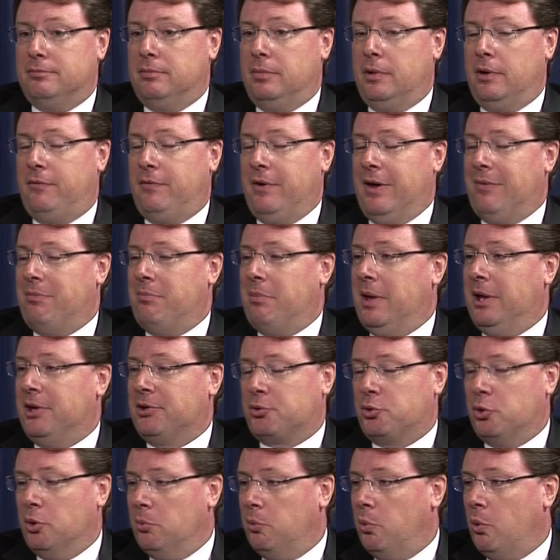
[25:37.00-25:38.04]
faith-based
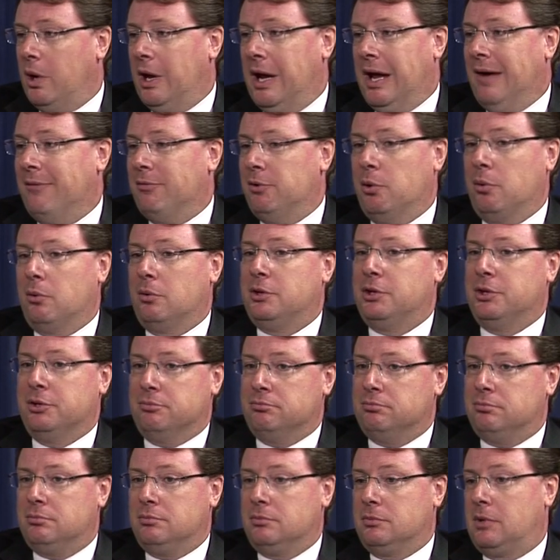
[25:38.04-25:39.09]
group, what have you, to
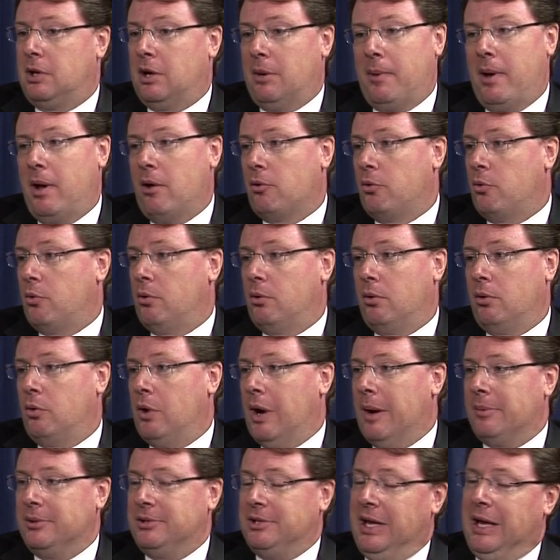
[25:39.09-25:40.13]
come out,
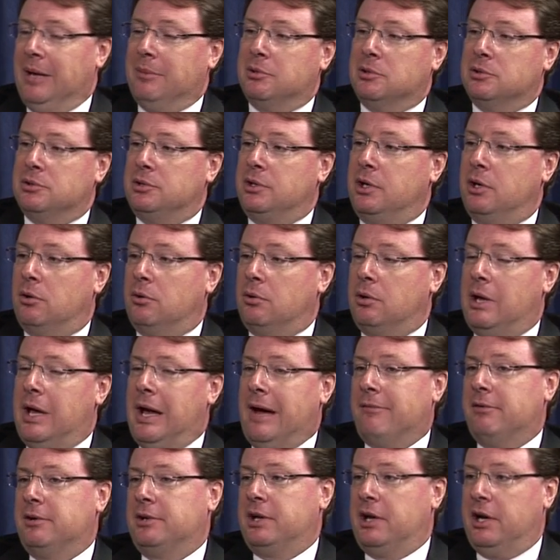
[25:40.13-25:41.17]
grab a table, you know,
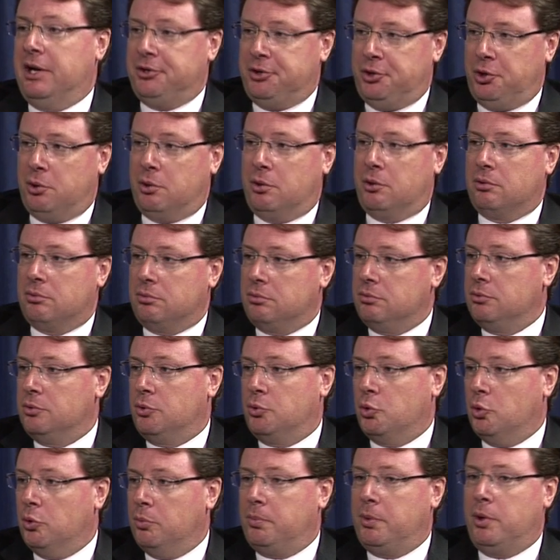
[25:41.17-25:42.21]
advertise your
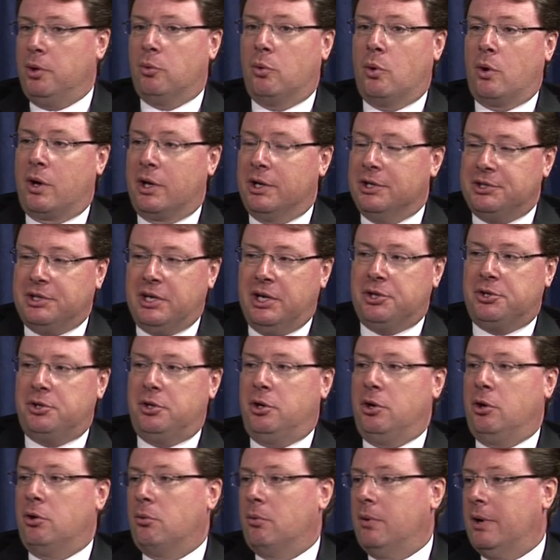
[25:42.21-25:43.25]
group, your organization,
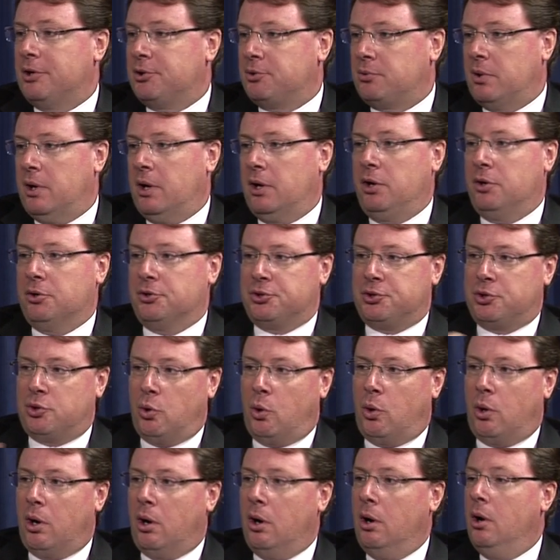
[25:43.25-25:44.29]
your restaurant, your
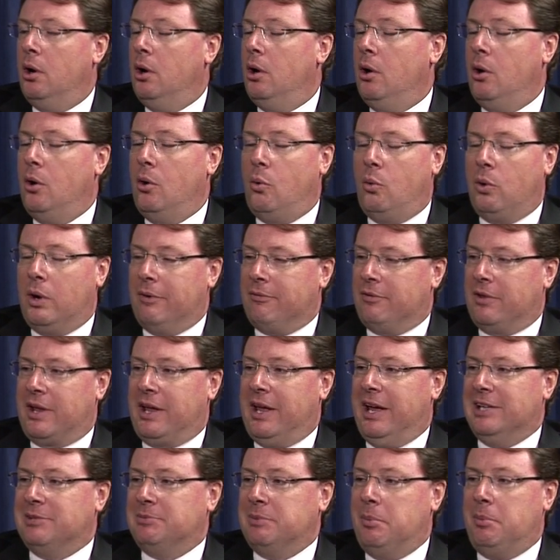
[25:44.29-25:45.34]
store, whatever the
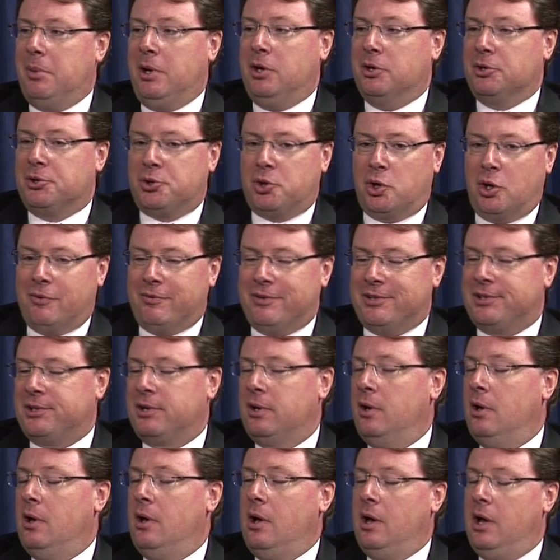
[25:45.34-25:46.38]
case may be, your service.
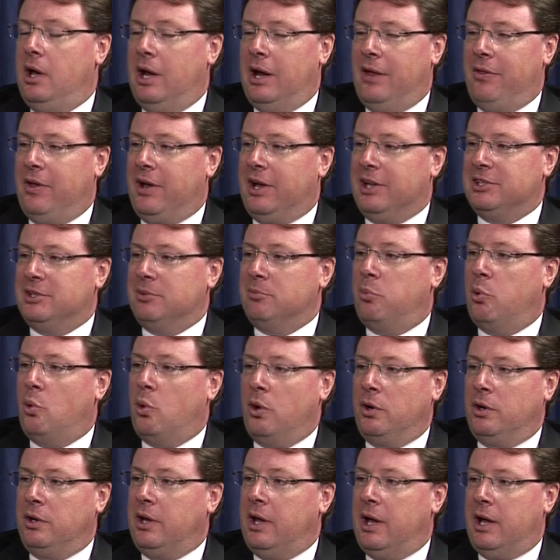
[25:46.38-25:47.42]
And I think it's
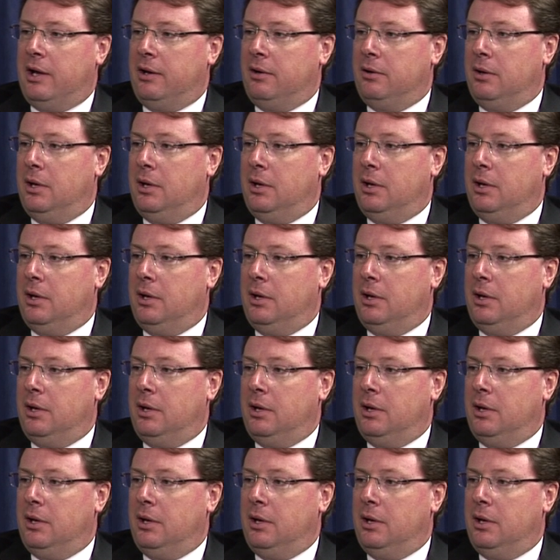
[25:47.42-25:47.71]
important that